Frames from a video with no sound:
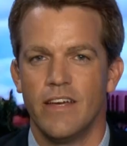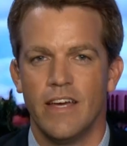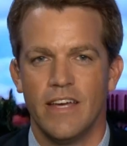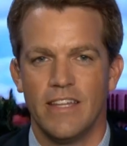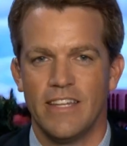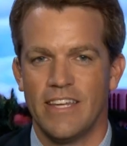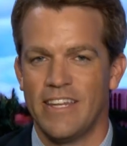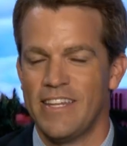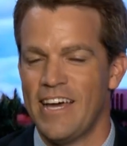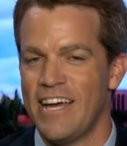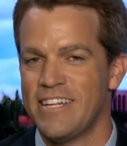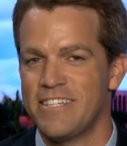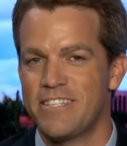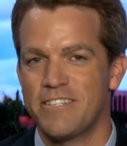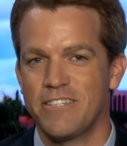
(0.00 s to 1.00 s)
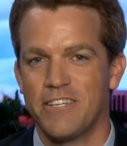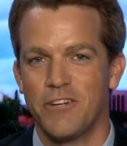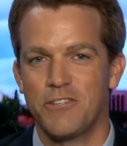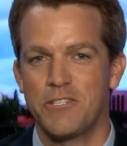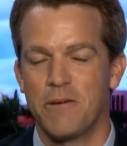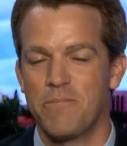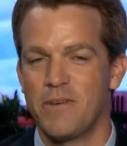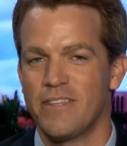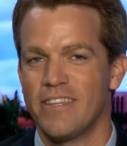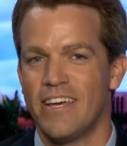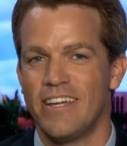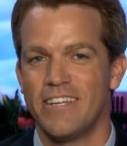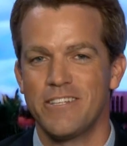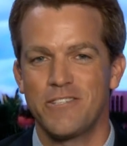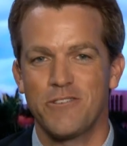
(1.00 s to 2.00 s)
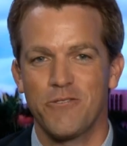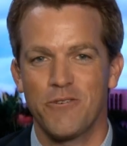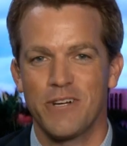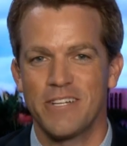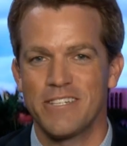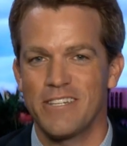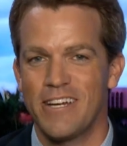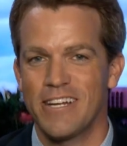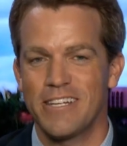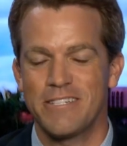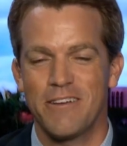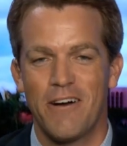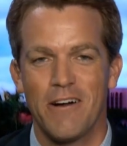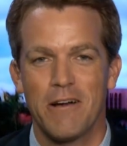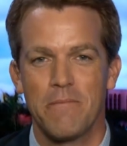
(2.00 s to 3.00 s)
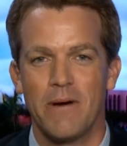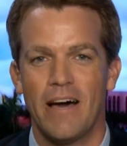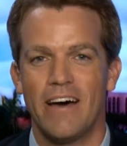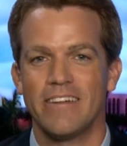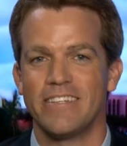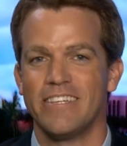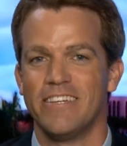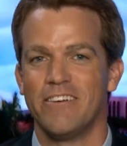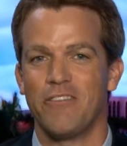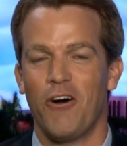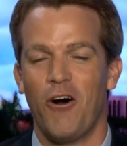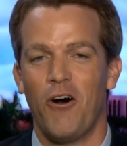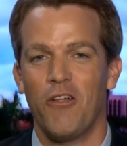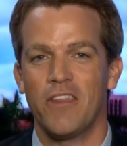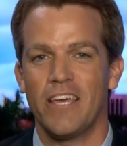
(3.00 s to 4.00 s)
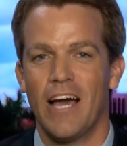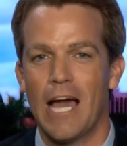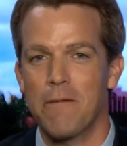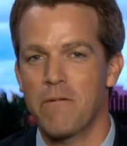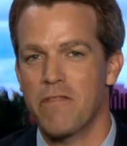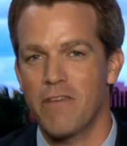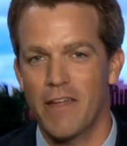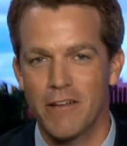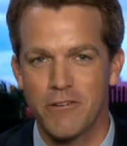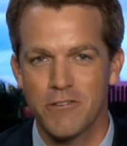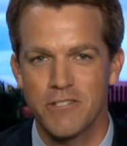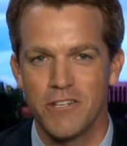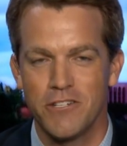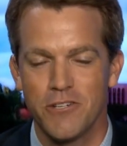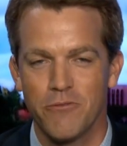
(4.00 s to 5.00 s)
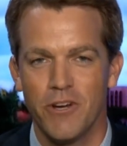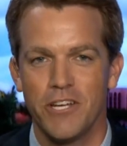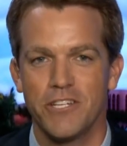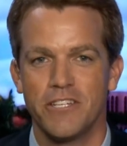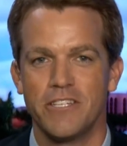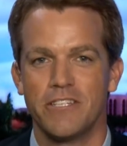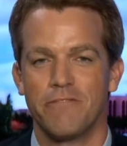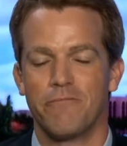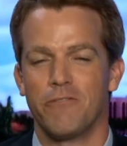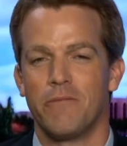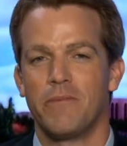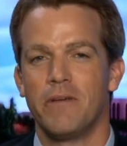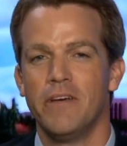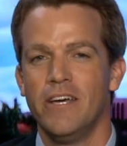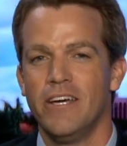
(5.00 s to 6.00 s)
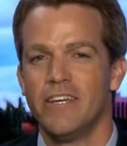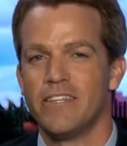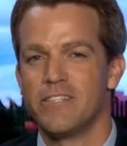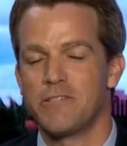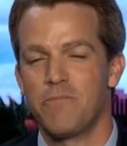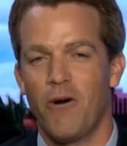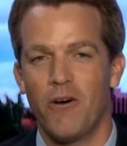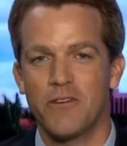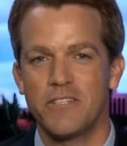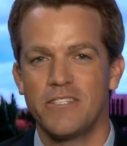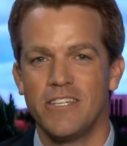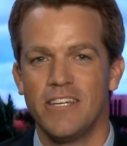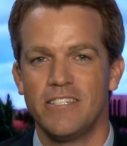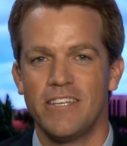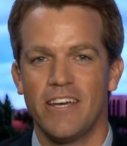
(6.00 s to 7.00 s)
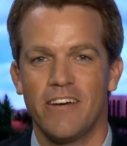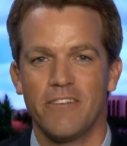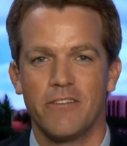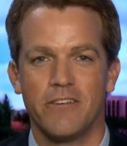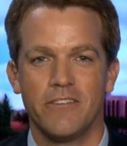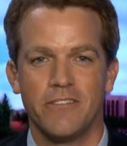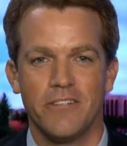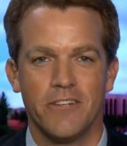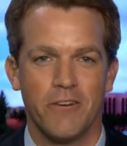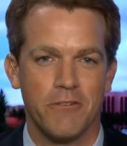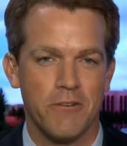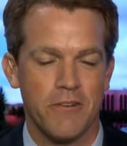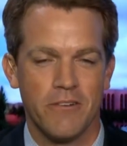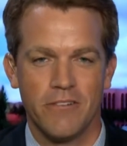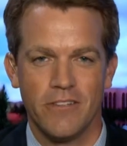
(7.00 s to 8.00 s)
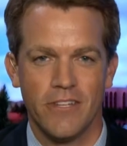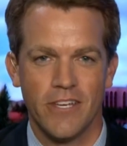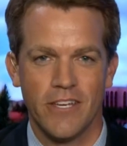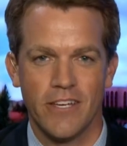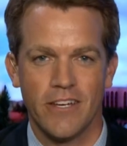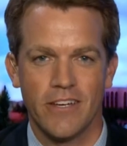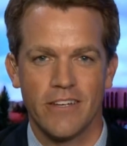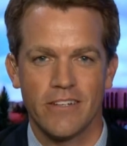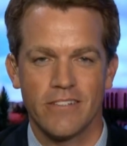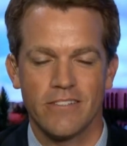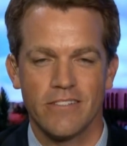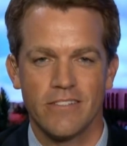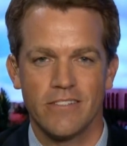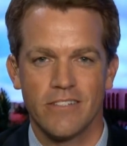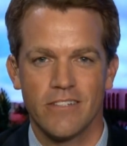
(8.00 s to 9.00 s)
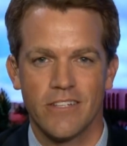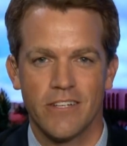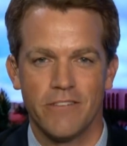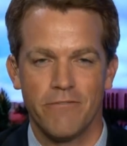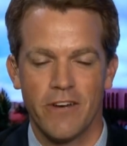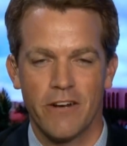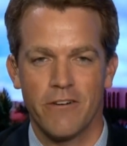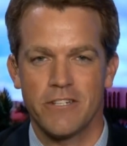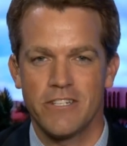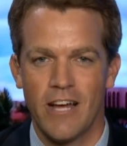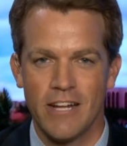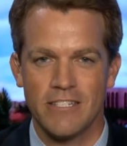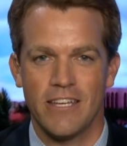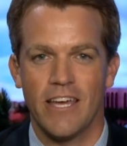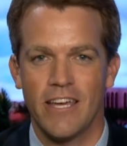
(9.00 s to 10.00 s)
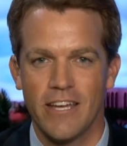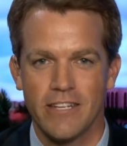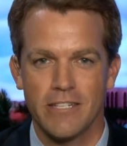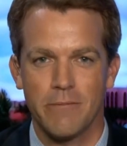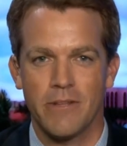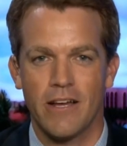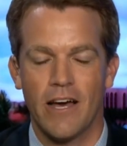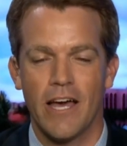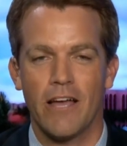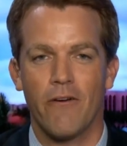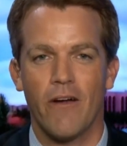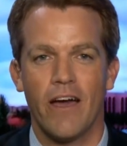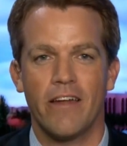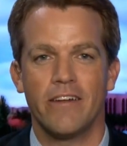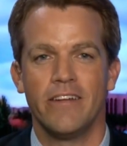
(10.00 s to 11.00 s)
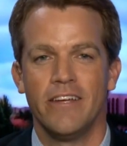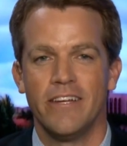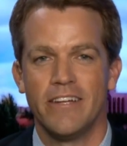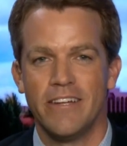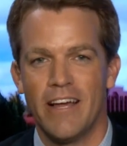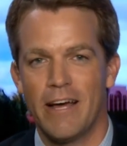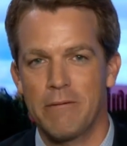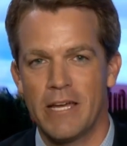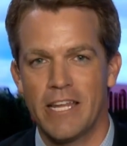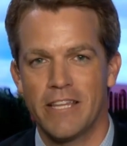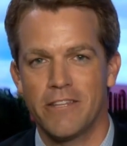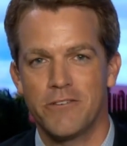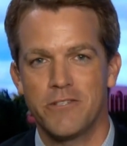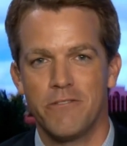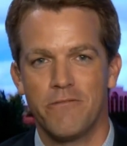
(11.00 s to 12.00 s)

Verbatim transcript: And that is, something that historians like to talk about, all the hypothetical situations from the smallest detail, that, the Confederates not taking some of the high ground and not getting in those